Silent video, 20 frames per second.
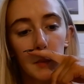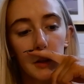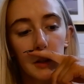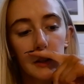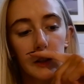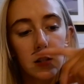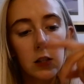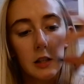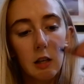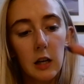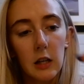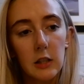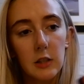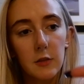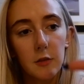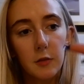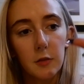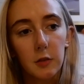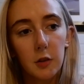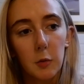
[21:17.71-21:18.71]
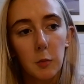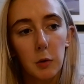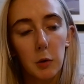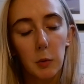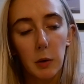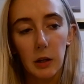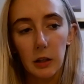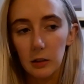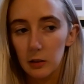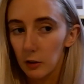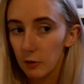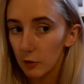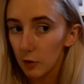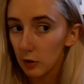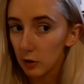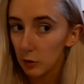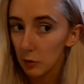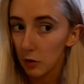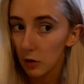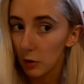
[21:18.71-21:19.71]
because the last couple of weeks I've
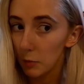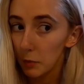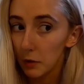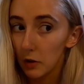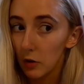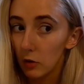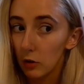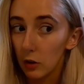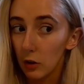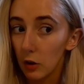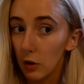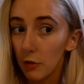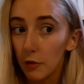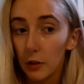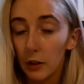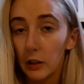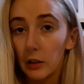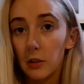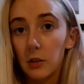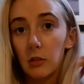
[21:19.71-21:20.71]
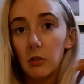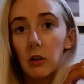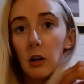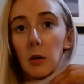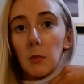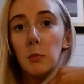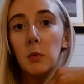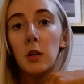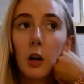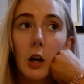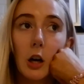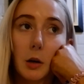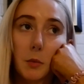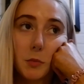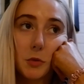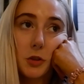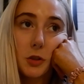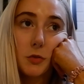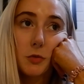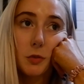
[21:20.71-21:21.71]
kind of like been on and off on Instagram,
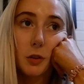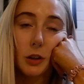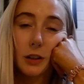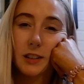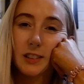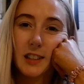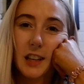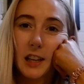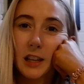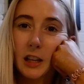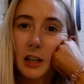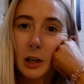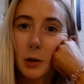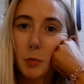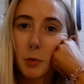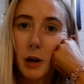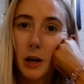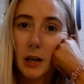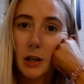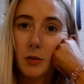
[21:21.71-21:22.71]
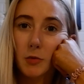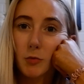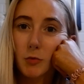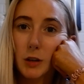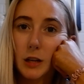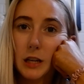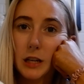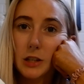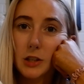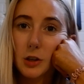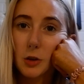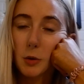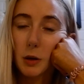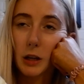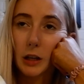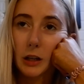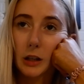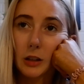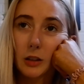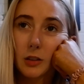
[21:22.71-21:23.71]
just like taking a break and
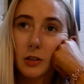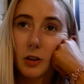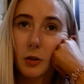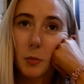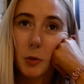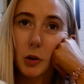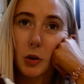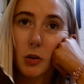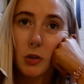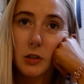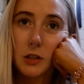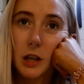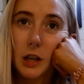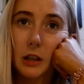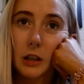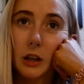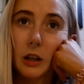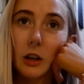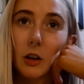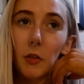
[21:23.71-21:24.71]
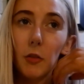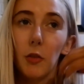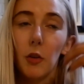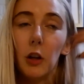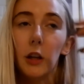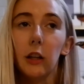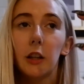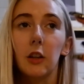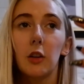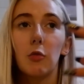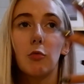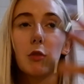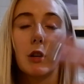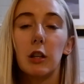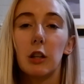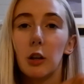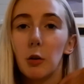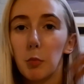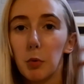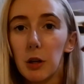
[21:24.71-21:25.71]
redoing like my content, and I've like
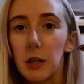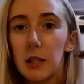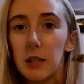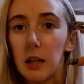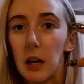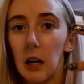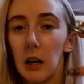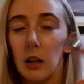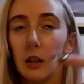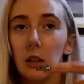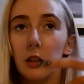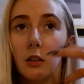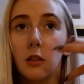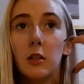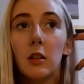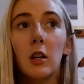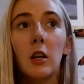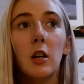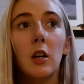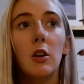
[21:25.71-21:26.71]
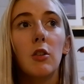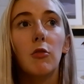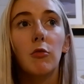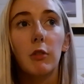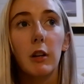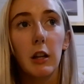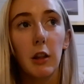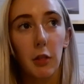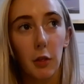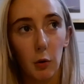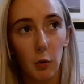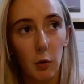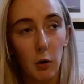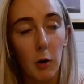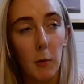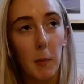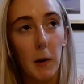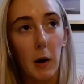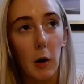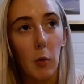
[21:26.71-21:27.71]
redone a preset and
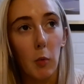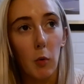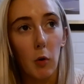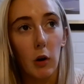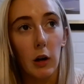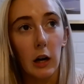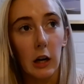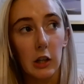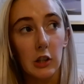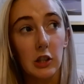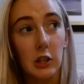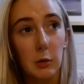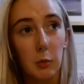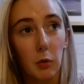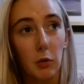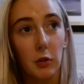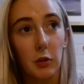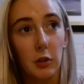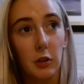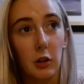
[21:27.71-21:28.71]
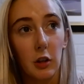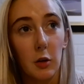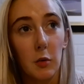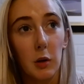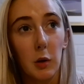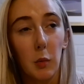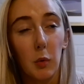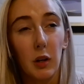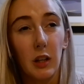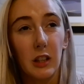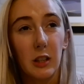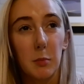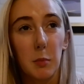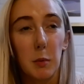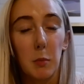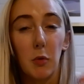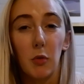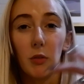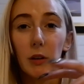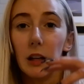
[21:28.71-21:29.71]
rethought about what I actually want to do, and I want it to
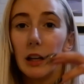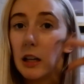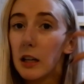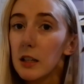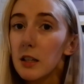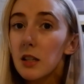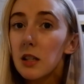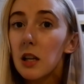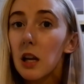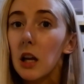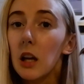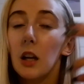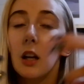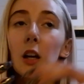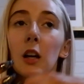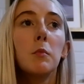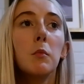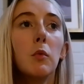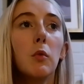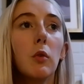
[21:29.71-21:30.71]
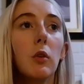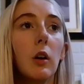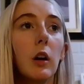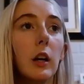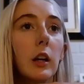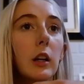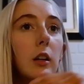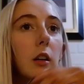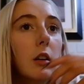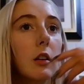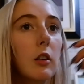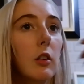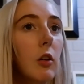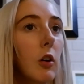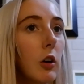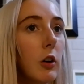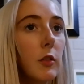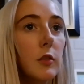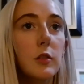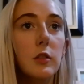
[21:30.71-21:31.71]
be more realistic, more like
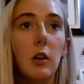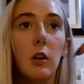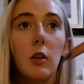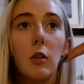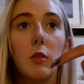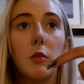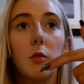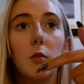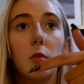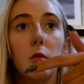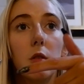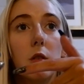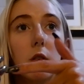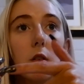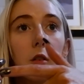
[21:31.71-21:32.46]
lifestyle